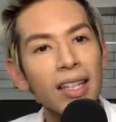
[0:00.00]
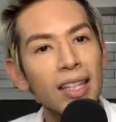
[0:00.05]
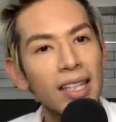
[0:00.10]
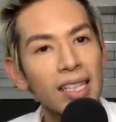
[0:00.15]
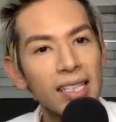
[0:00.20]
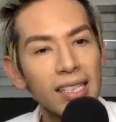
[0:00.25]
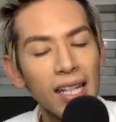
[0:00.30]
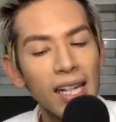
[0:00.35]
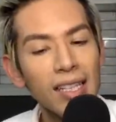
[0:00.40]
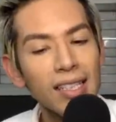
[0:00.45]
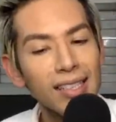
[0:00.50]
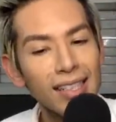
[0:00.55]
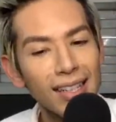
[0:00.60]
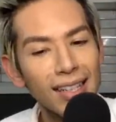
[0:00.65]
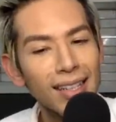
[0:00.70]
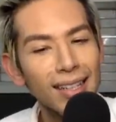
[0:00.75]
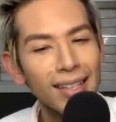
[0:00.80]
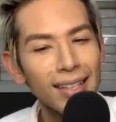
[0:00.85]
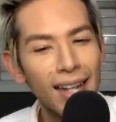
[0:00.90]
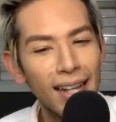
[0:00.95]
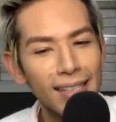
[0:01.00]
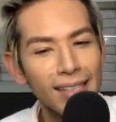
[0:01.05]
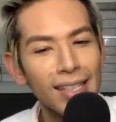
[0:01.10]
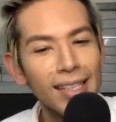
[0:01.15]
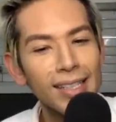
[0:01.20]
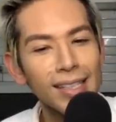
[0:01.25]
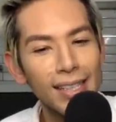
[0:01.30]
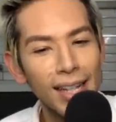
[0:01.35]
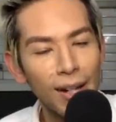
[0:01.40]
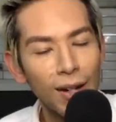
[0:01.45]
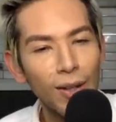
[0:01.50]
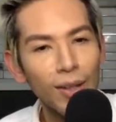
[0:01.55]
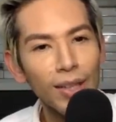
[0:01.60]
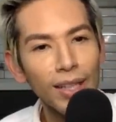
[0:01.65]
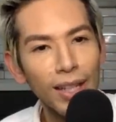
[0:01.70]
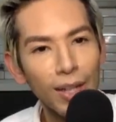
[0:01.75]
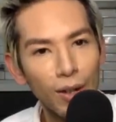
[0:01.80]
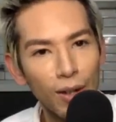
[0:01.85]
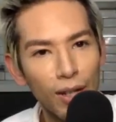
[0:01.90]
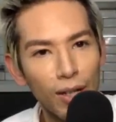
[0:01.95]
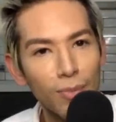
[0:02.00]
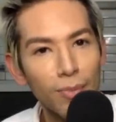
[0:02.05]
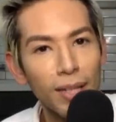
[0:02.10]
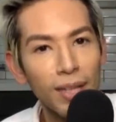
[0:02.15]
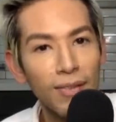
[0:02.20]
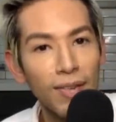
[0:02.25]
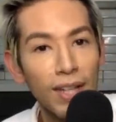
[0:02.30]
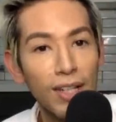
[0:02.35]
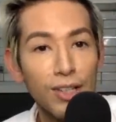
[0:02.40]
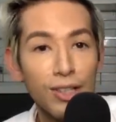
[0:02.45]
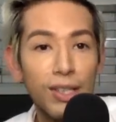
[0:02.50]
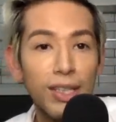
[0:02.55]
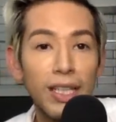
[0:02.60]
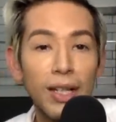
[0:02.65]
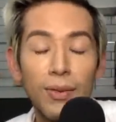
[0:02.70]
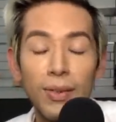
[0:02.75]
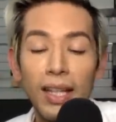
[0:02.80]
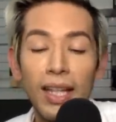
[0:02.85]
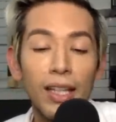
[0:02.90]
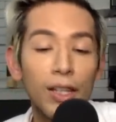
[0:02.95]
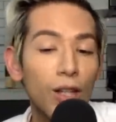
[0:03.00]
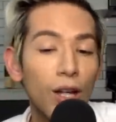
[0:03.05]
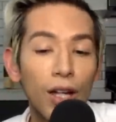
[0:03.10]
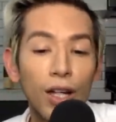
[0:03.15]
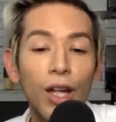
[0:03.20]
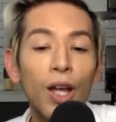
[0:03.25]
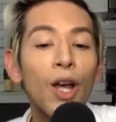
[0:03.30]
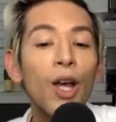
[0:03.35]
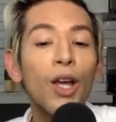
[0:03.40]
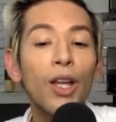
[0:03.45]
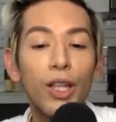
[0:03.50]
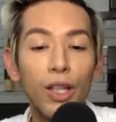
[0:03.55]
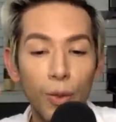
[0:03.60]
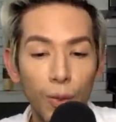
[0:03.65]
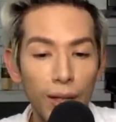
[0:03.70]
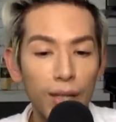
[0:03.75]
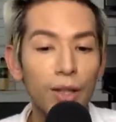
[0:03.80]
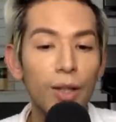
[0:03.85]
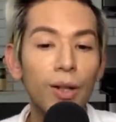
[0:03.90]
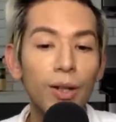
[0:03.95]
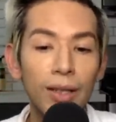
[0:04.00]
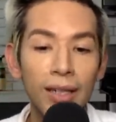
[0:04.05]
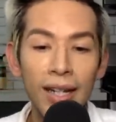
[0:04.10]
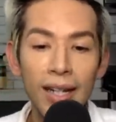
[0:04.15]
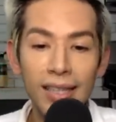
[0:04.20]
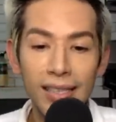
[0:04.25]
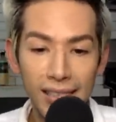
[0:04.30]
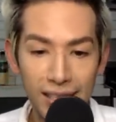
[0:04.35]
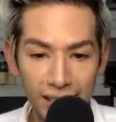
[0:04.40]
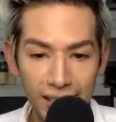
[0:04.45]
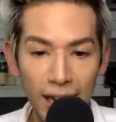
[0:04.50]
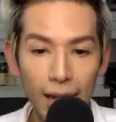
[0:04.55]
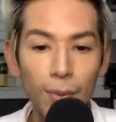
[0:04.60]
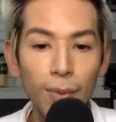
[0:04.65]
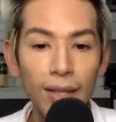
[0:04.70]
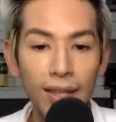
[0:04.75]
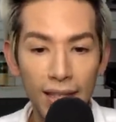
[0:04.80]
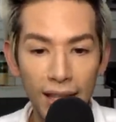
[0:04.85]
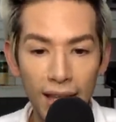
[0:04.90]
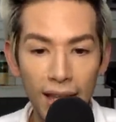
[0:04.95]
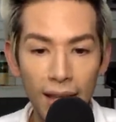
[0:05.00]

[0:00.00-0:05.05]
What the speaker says: The son didn't necessarily earn, but eventually they were like, look, you either stay with